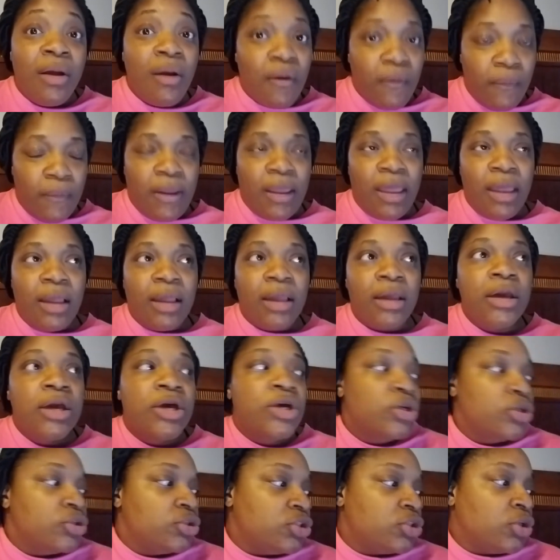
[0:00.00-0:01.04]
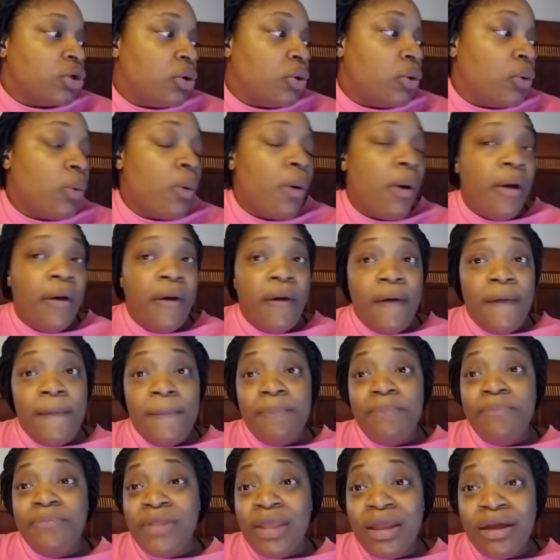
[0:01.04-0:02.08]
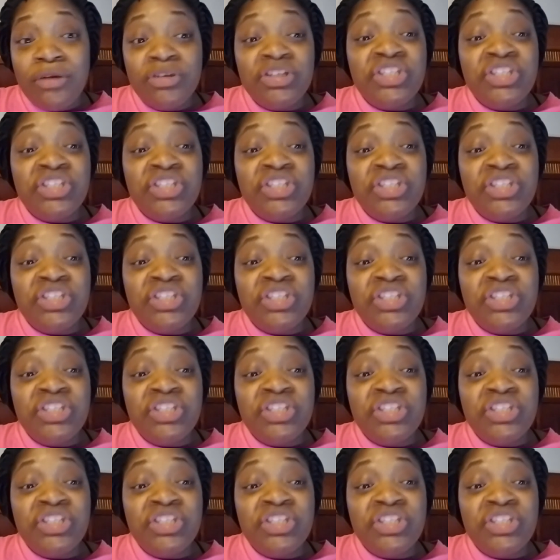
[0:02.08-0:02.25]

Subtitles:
Okay, so now